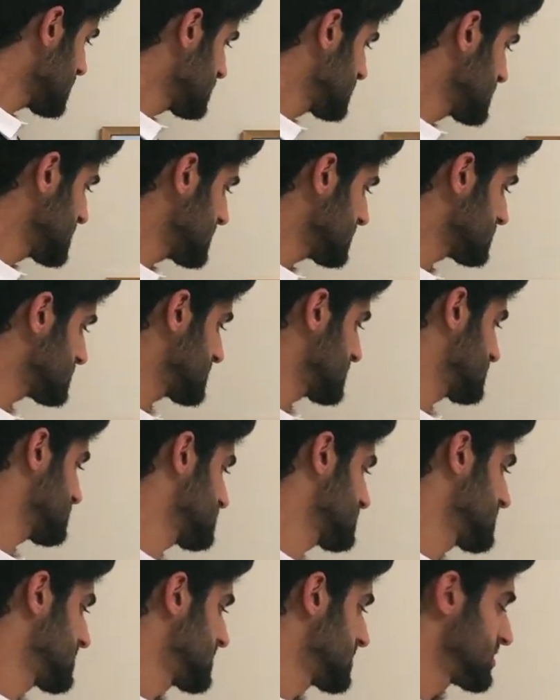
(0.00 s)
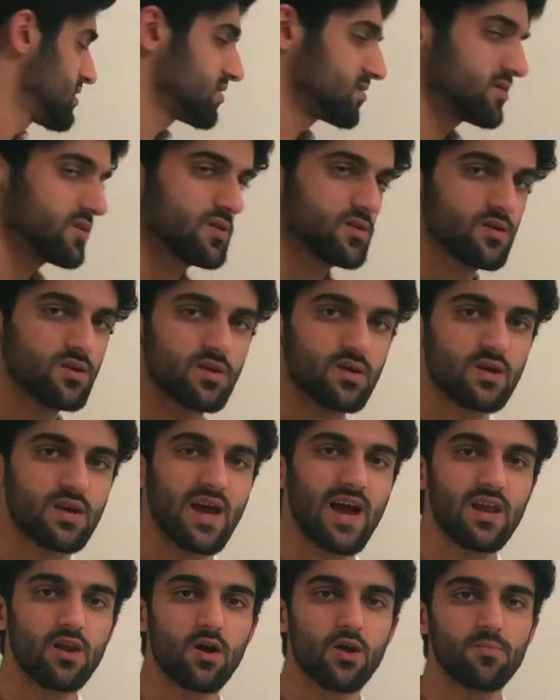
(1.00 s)
list is
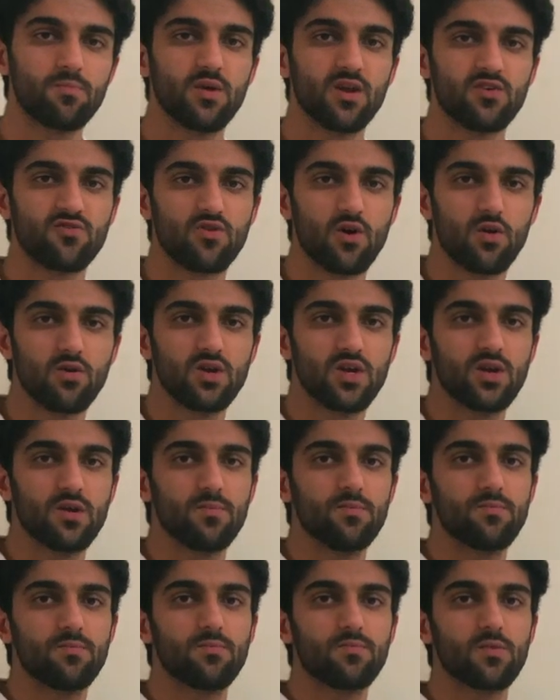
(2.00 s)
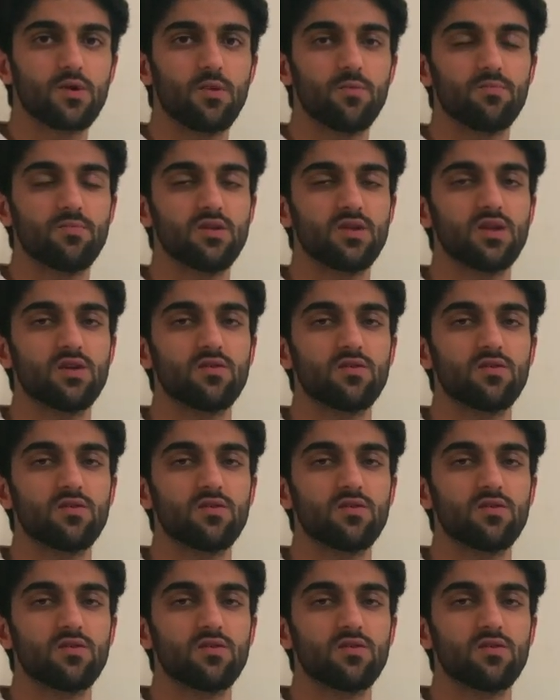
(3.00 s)
Callon Petroleum Company,